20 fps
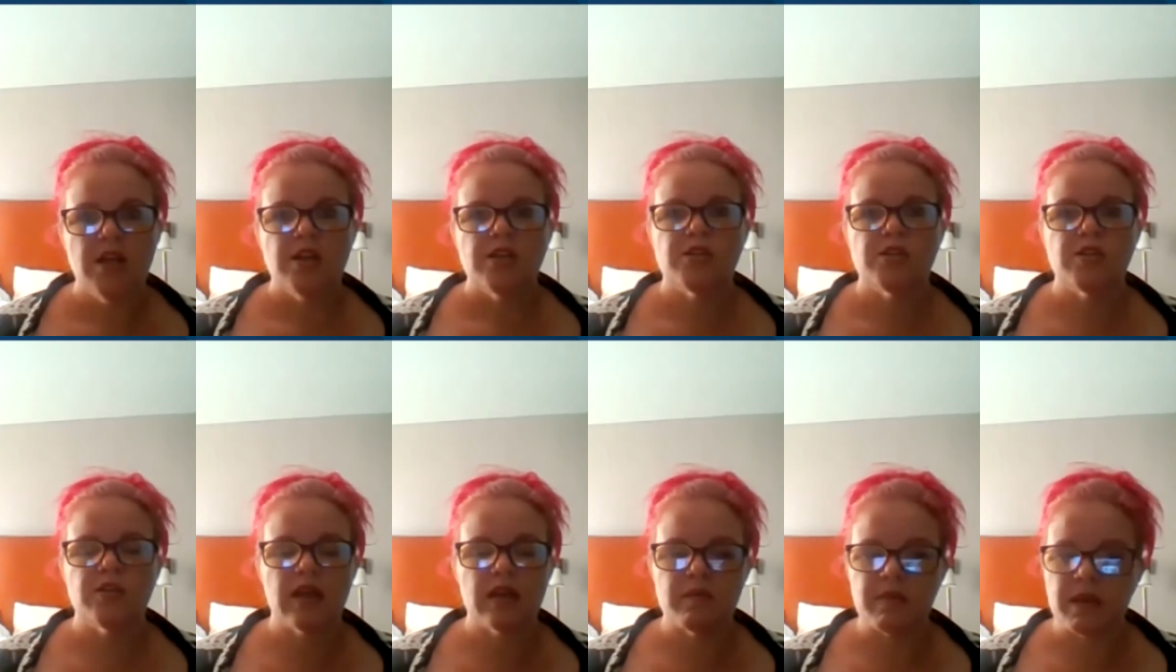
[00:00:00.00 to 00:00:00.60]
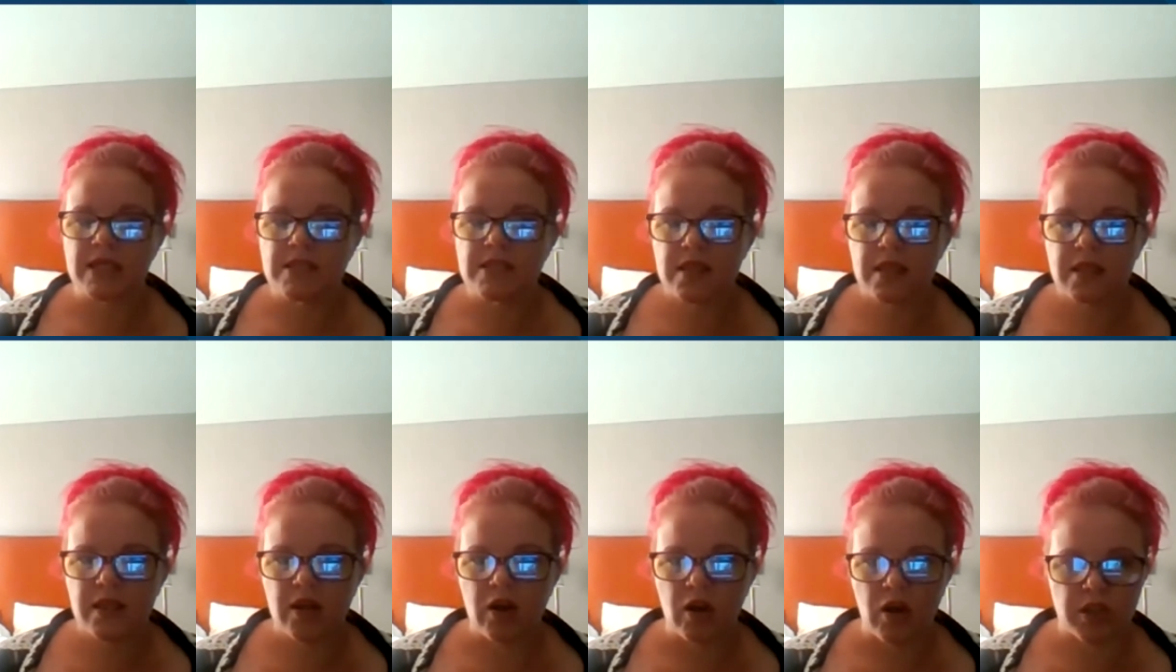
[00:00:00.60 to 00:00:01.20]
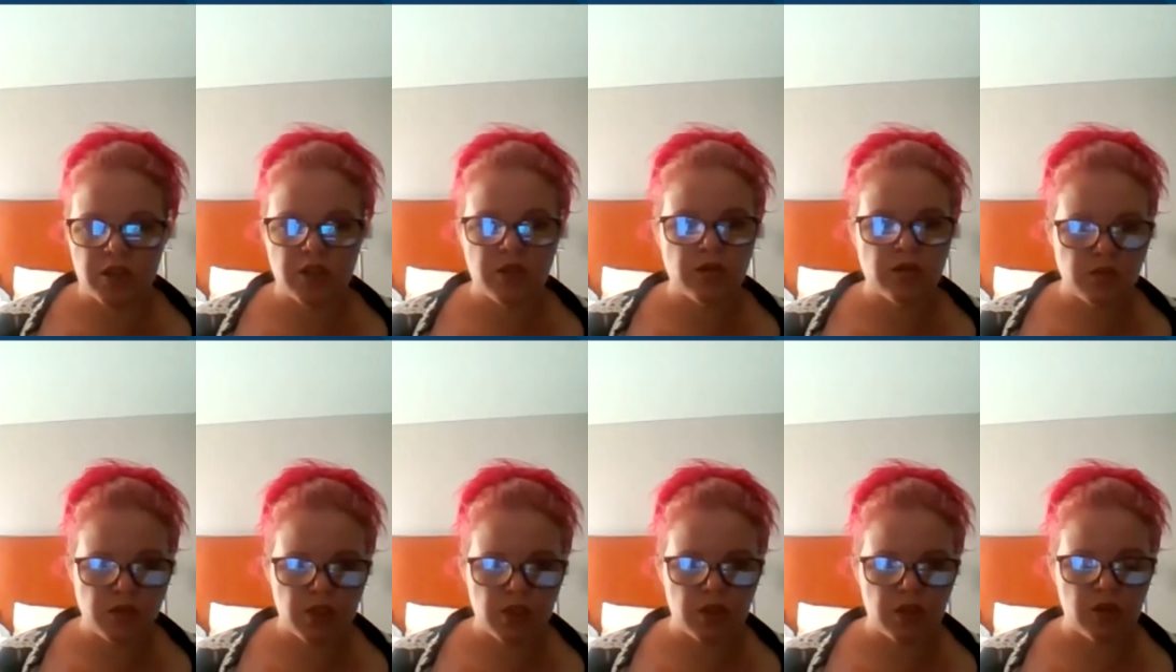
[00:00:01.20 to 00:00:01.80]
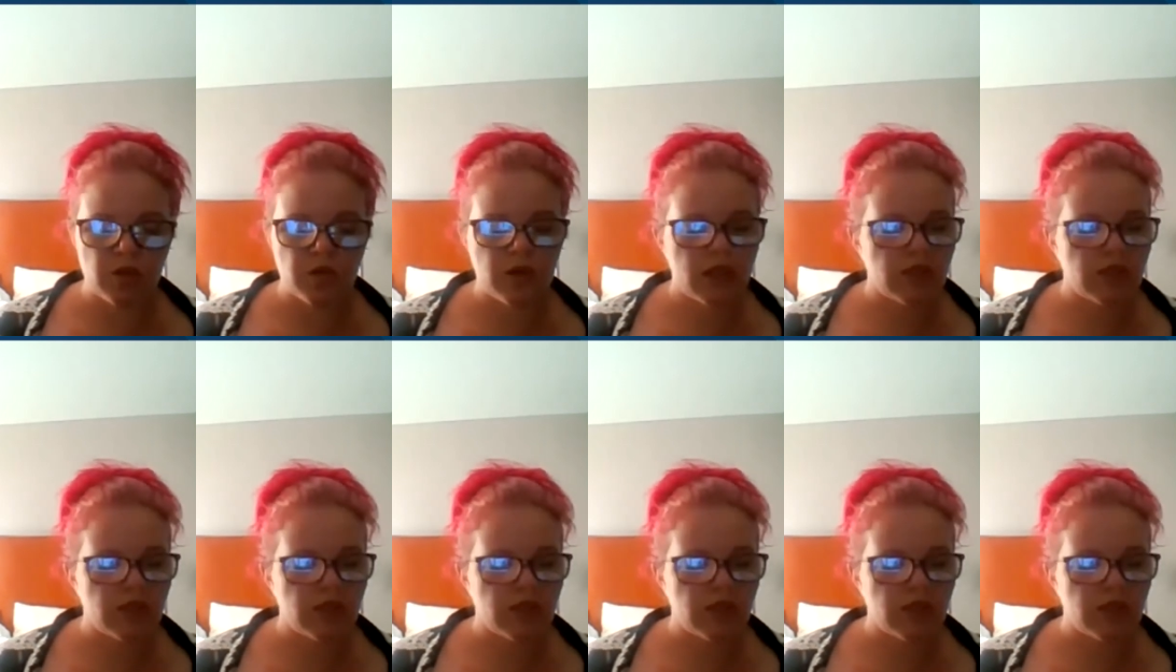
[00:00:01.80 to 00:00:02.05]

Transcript: so that basically all you do